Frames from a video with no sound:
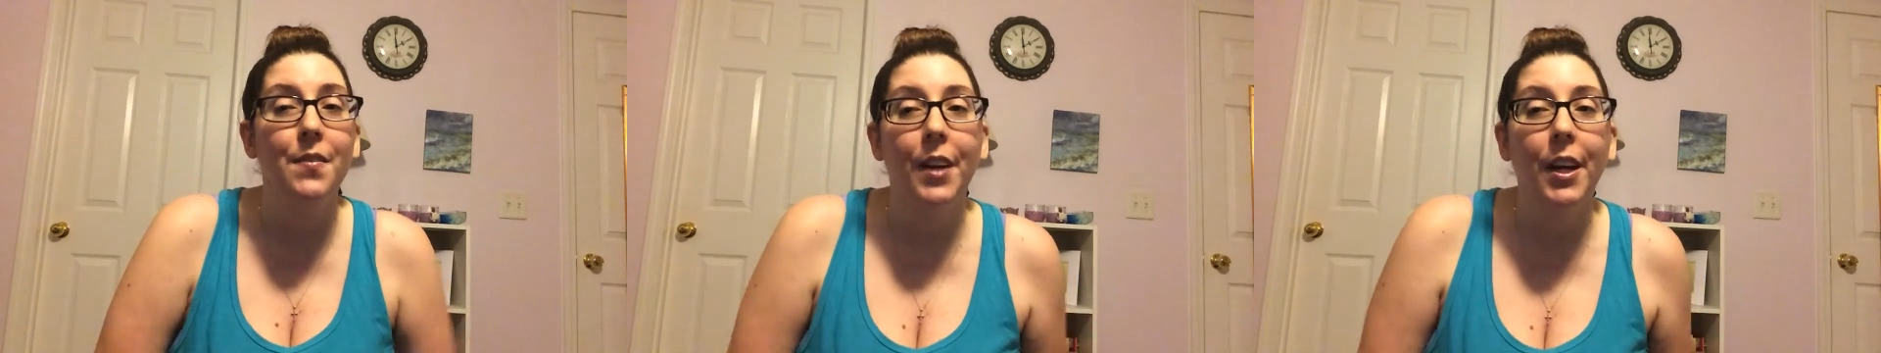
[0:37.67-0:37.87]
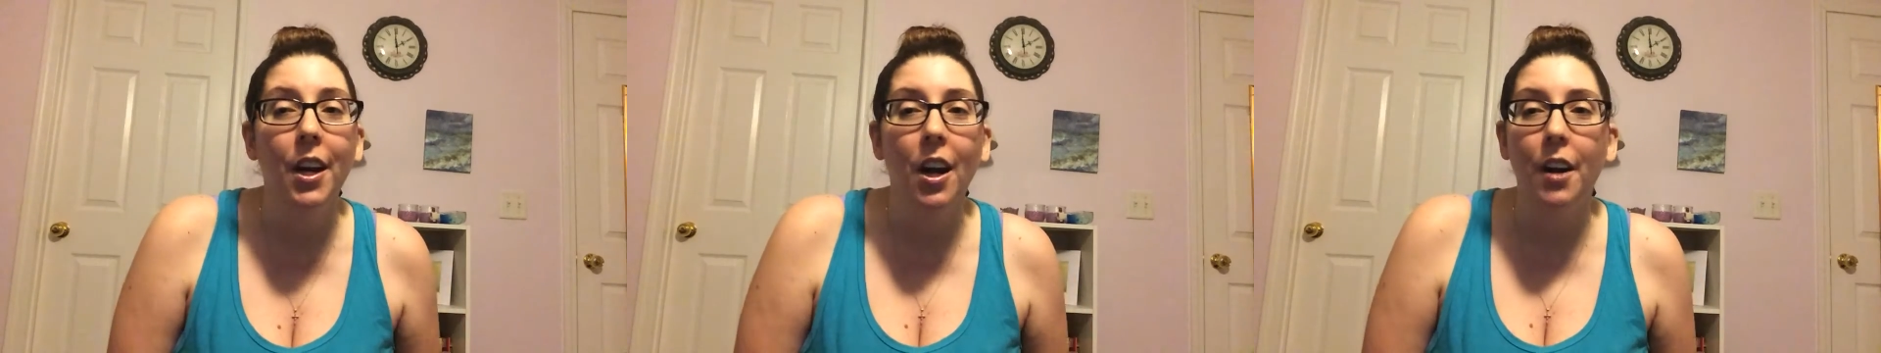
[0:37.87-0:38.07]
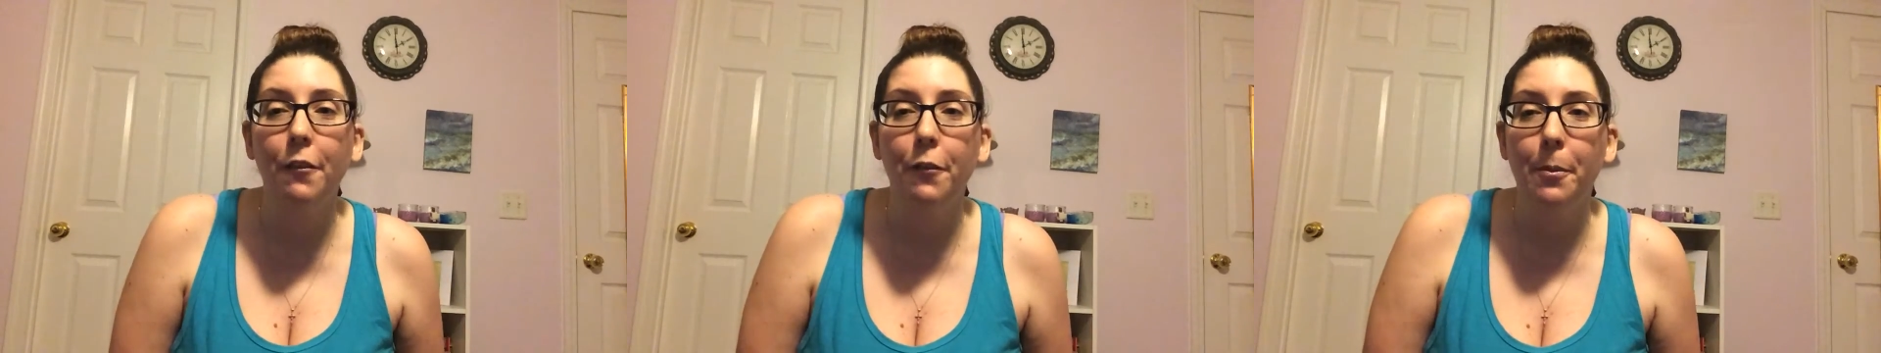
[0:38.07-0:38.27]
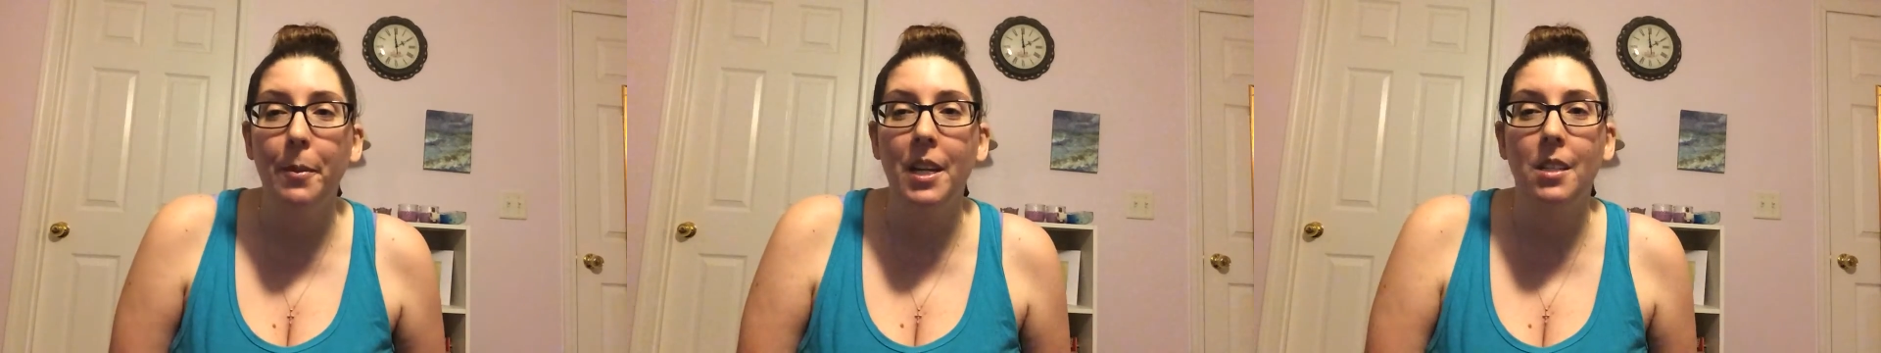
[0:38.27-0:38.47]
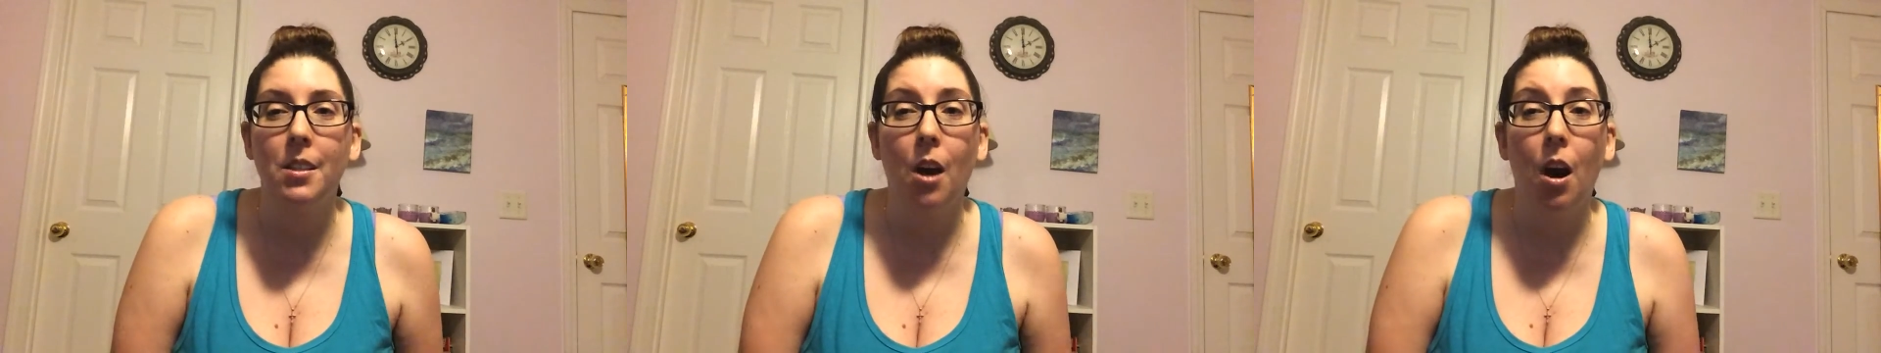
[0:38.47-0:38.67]
very hard for
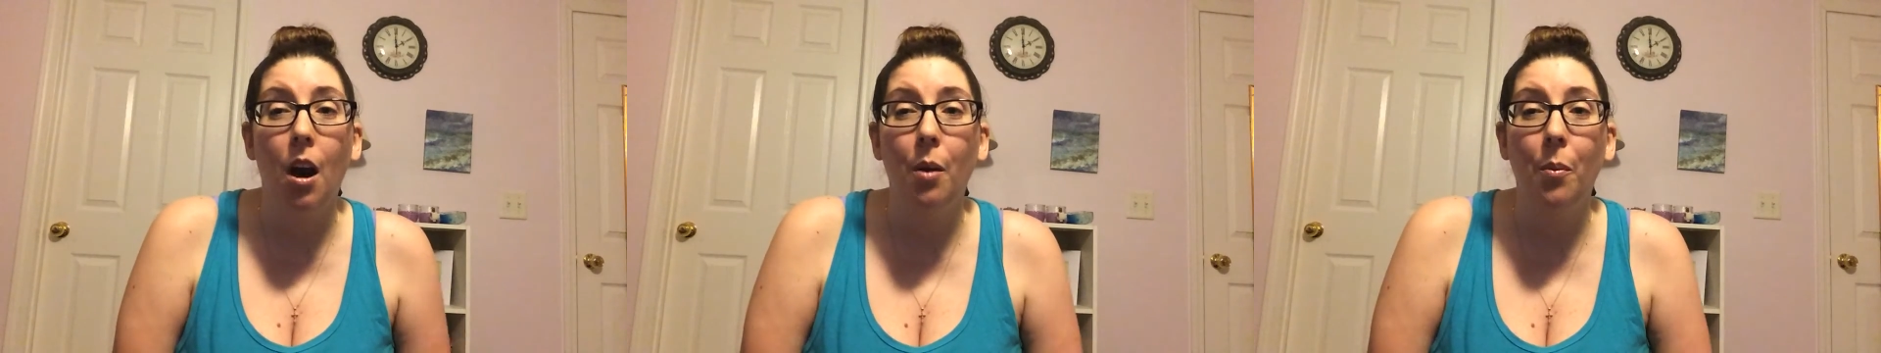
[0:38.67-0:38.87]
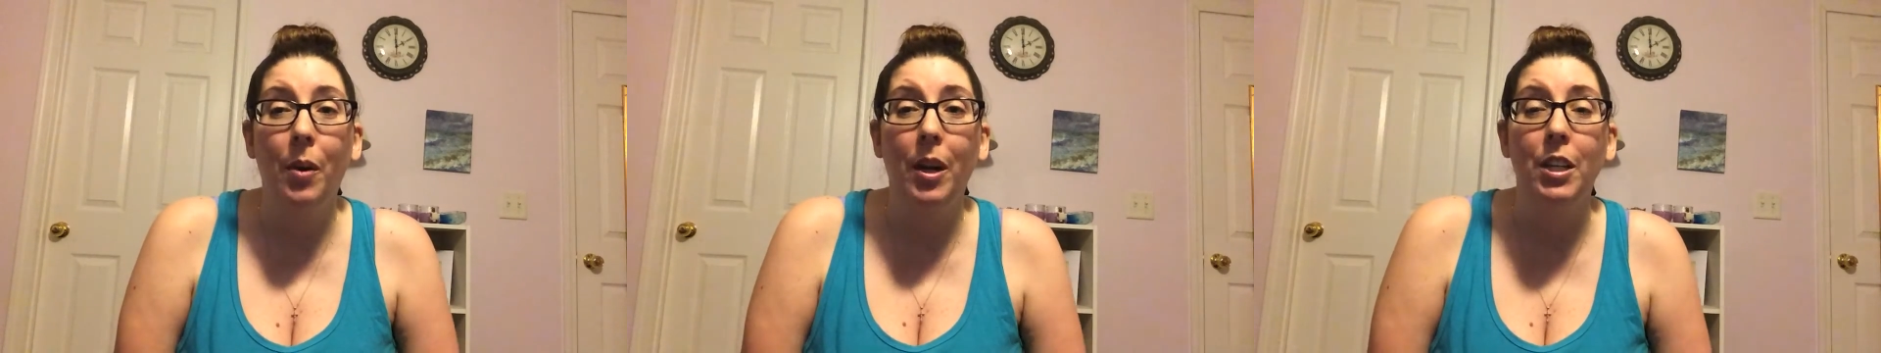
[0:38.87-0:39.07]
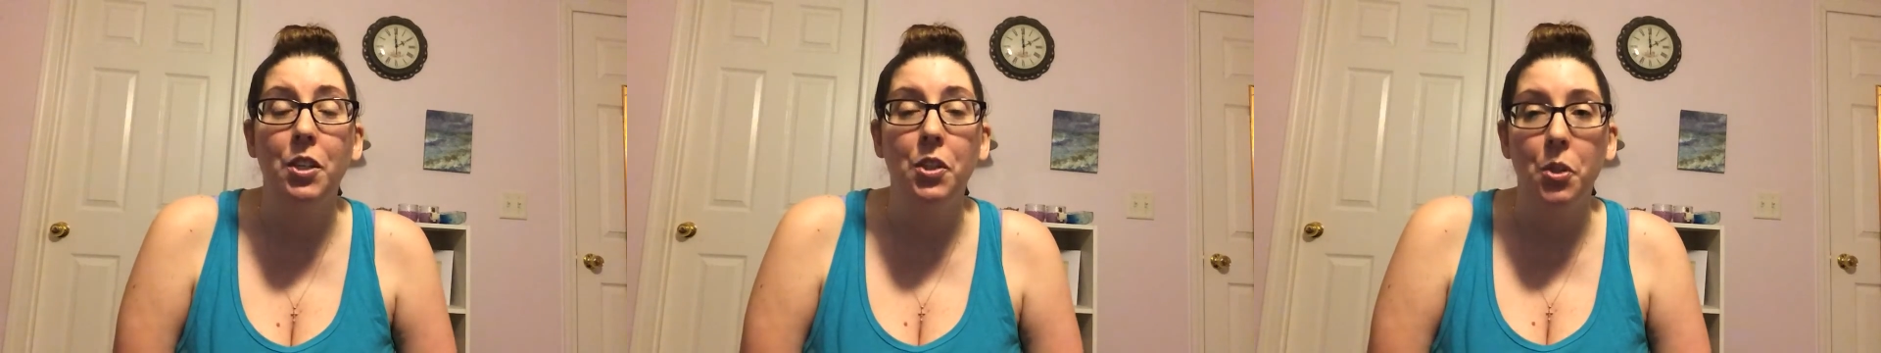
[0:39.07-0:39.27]
me to talk when I